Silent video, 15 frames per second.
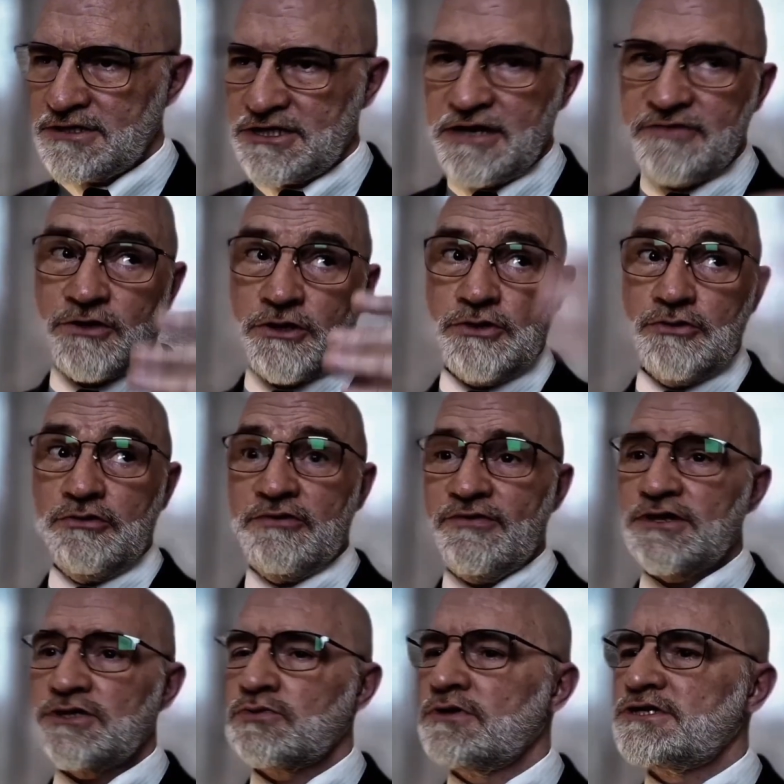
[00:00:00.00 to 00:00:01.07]
if the
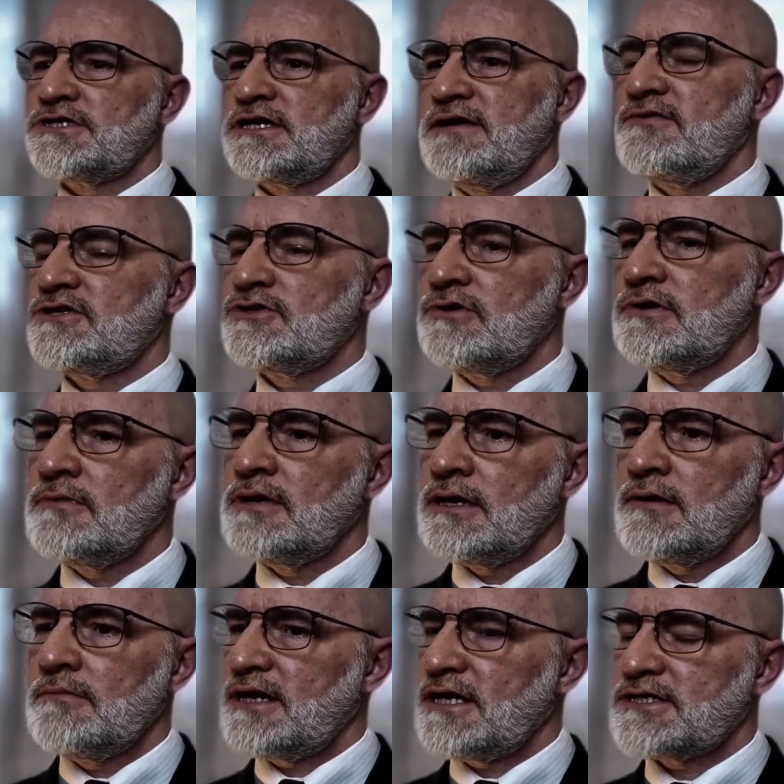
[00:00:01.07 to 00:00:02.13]
universe wants to give it to him,
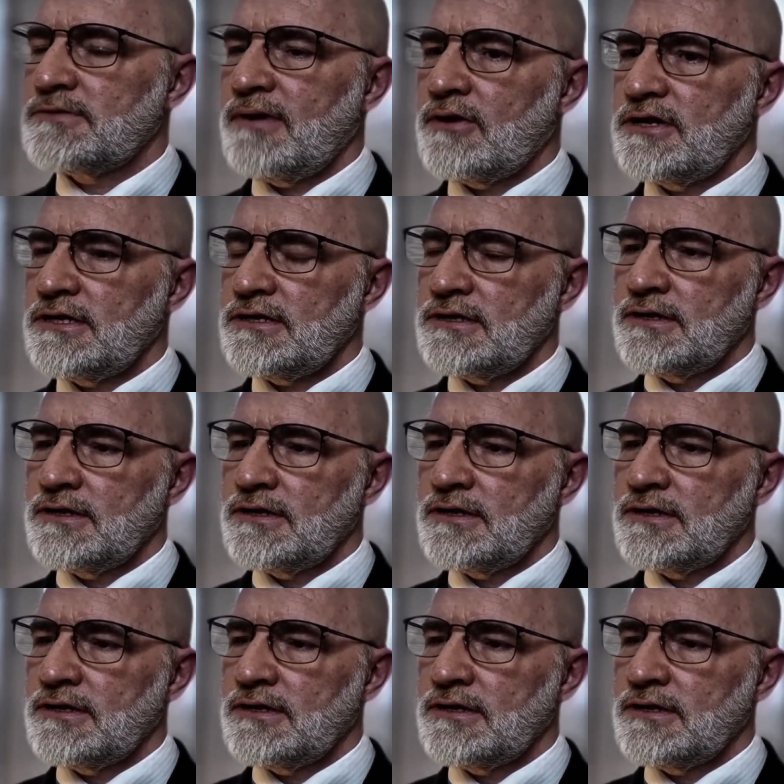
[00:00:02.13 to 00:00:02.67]
but that's about it.